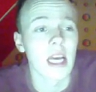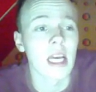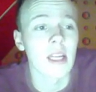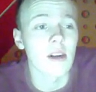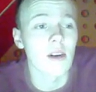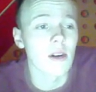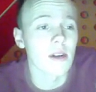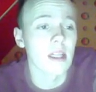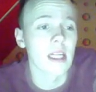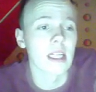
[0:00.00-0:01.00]
and
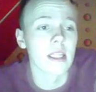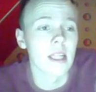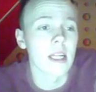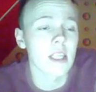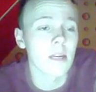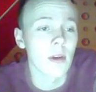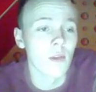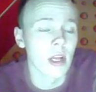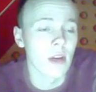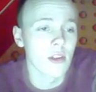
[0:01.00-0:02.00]
that's gonna be
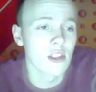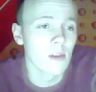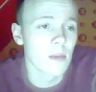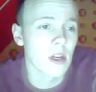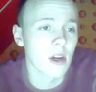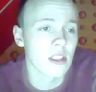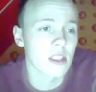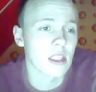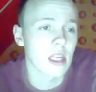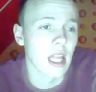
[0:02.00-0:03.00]
really crucial
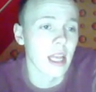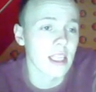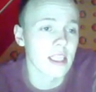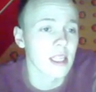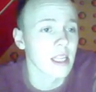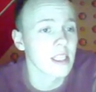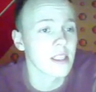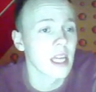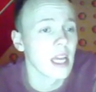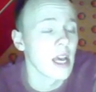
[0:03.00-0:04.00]
because, like I said,
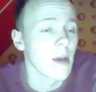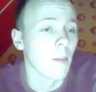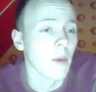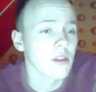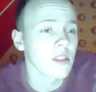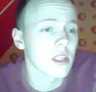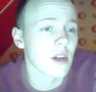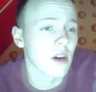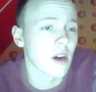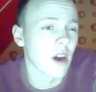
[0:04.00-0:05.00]
his mons
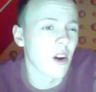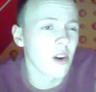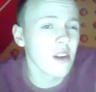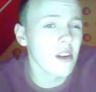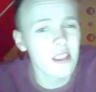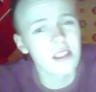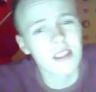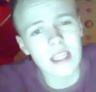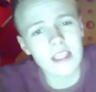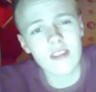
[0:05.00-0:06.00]
aren't
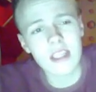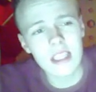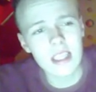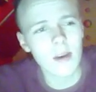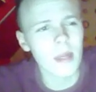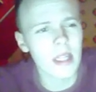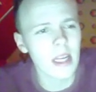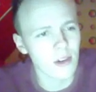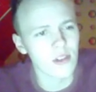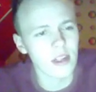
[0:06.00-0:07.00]
that threatening. I mean,
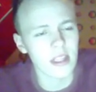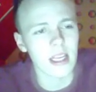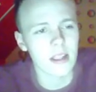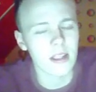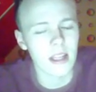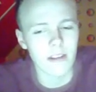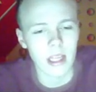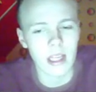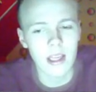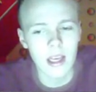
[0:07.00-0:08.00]
they are threatening,
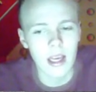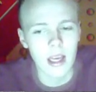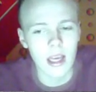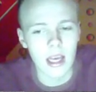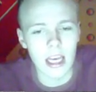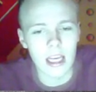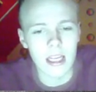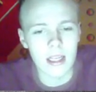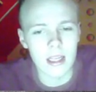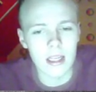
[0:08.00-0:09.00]
definitely,
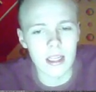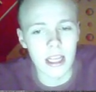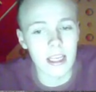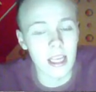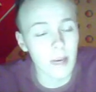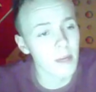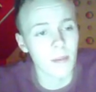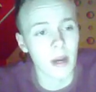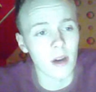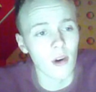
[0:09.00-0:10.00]
and they can
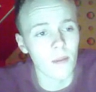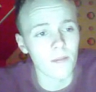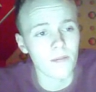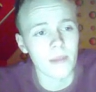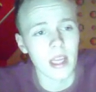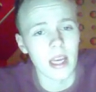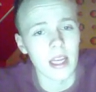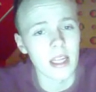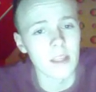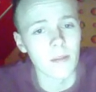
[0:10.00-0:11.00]
break my core,
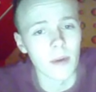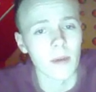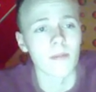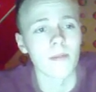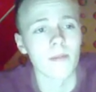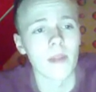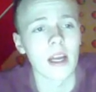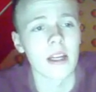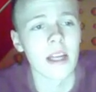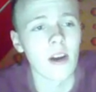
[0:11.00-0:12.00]
and that's the problem.
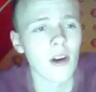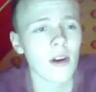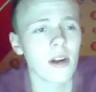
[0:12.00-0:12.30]
They